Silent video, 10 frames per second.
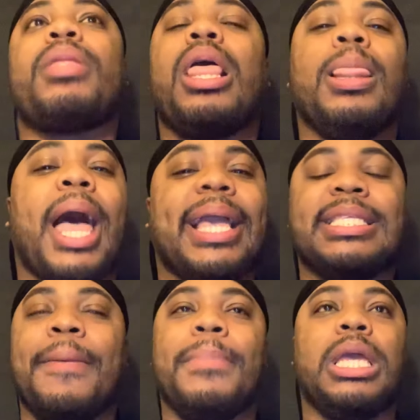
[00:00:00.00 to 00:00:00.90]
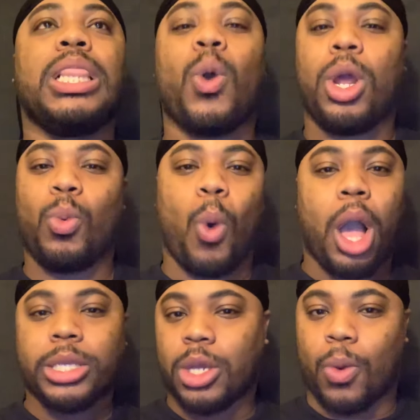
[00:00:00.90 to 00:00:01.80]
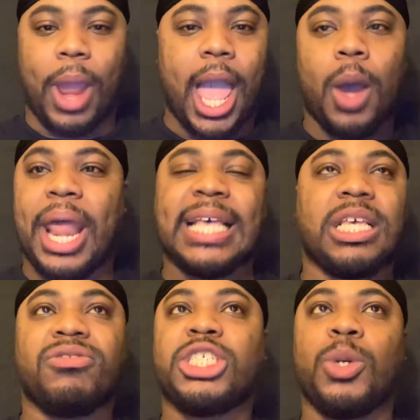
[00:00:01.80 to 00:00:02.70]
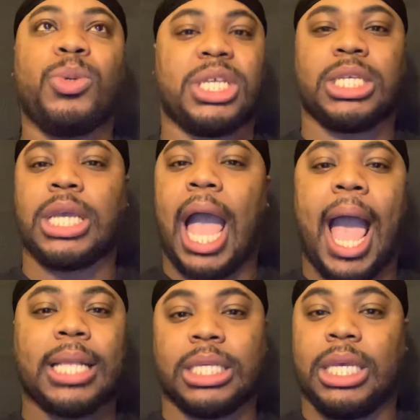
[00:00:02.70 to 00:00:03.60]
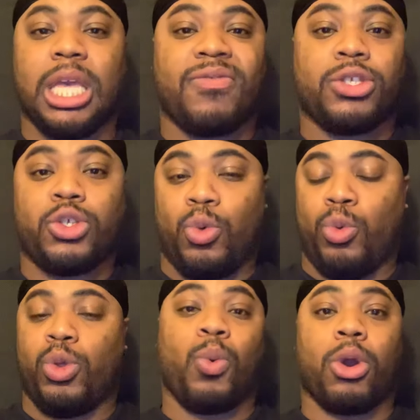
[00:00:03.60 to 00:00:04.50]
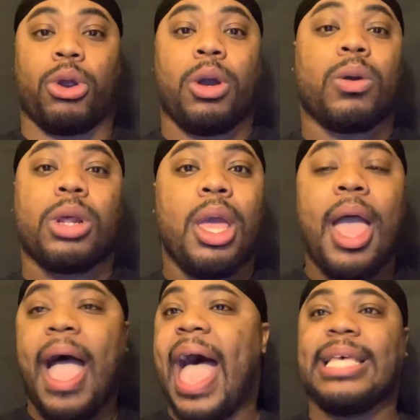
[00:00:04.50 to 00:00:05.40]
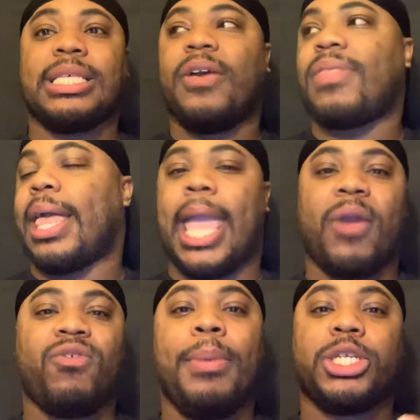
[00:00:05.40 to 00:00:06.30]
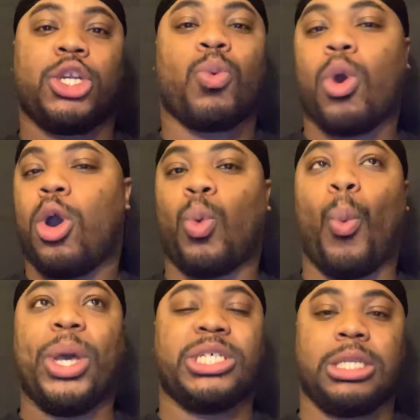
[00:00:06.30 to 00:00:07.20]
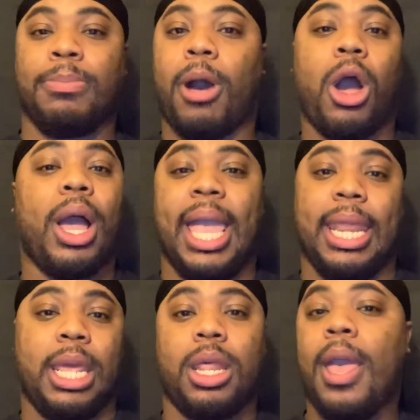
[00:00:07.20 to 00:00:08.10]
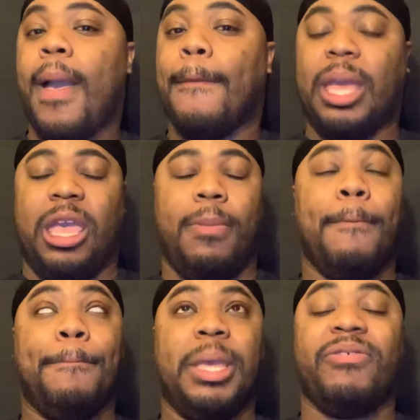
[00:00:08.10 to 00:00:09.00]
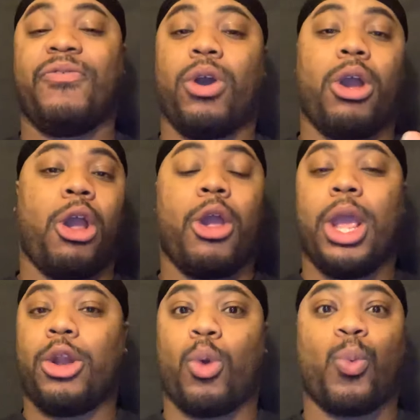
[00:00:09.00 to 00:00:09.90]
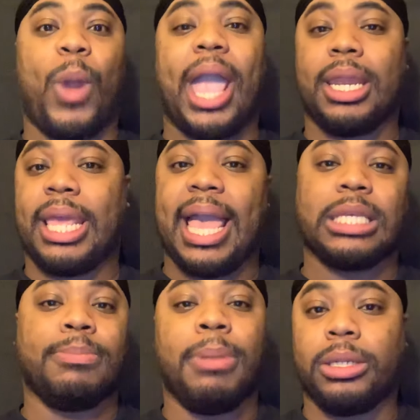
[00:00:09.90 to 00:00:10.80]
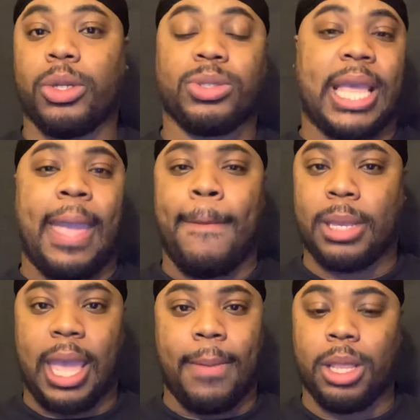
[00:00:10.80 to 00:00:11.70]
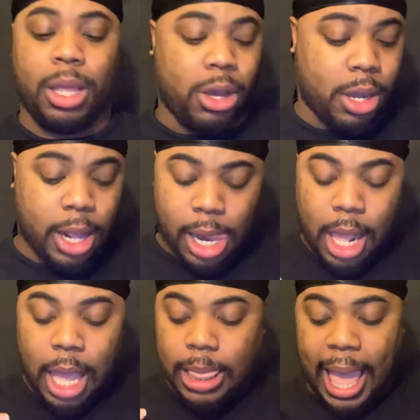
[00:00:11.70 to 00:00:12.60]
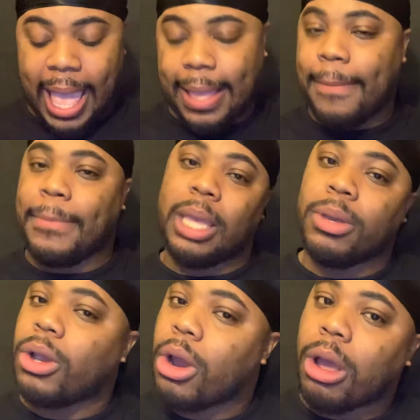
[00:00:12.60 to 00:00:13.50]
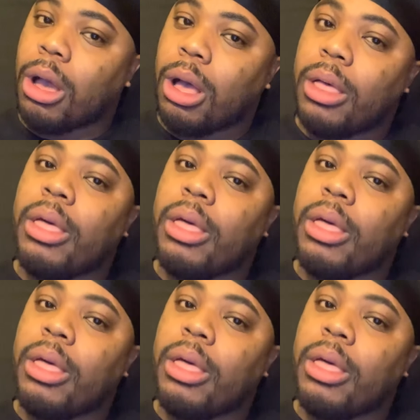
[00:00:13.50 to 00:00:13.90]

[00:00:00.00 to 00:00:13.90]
Like, to me, Lauren walks around as if she was just God's gift to the world. As if, like, every bitch in the world was just bald-headed before her and her raggedy-ass bundles came along. Like, baby girl,